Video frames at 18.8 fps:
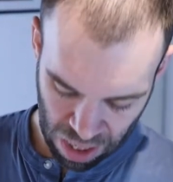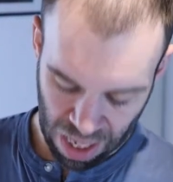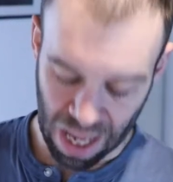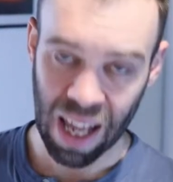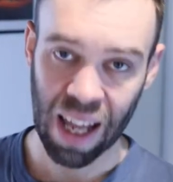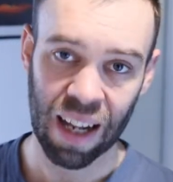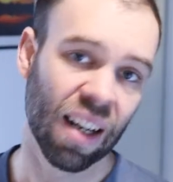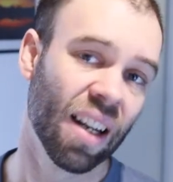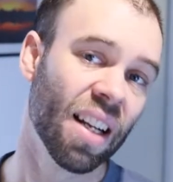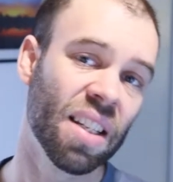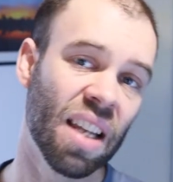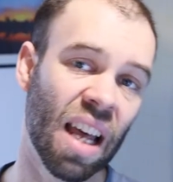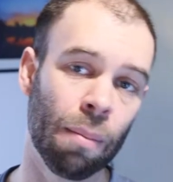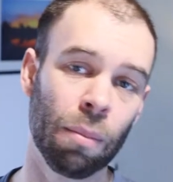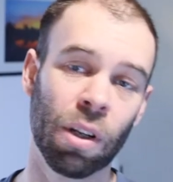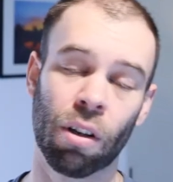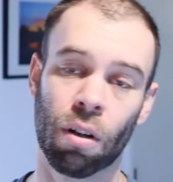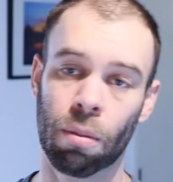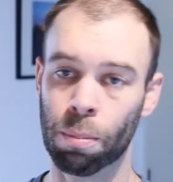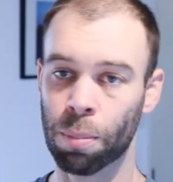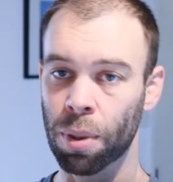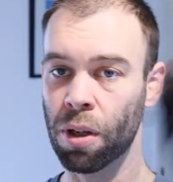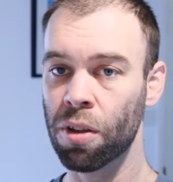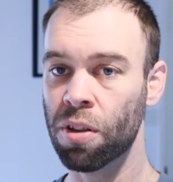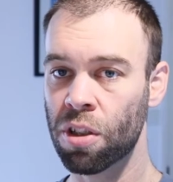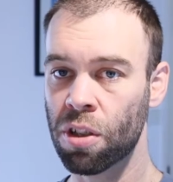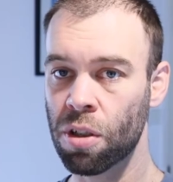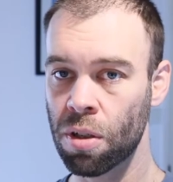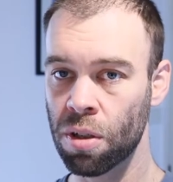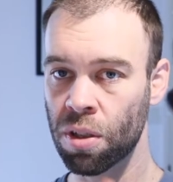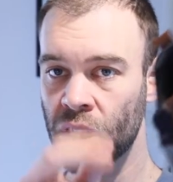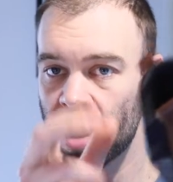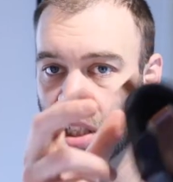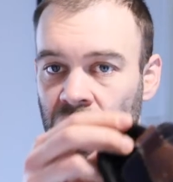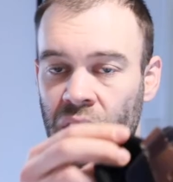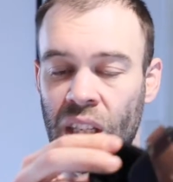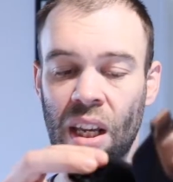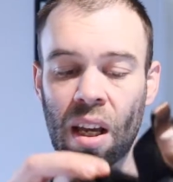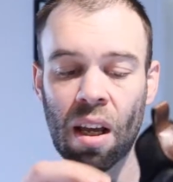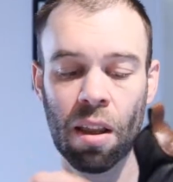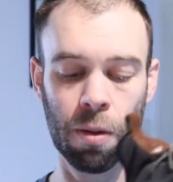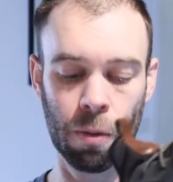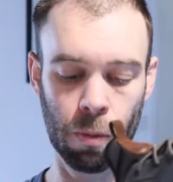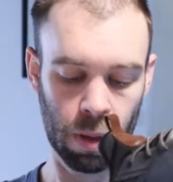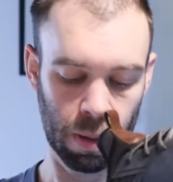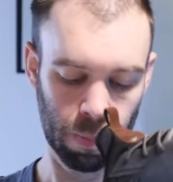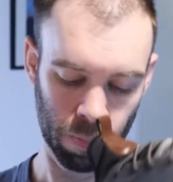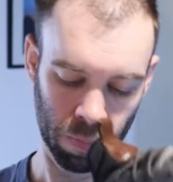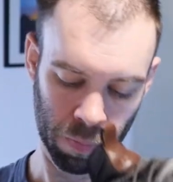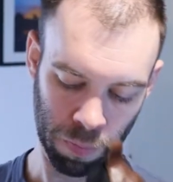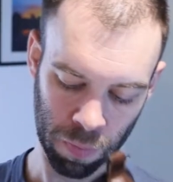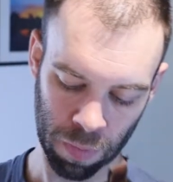Uh, it is happening on both shoes. This is the other one.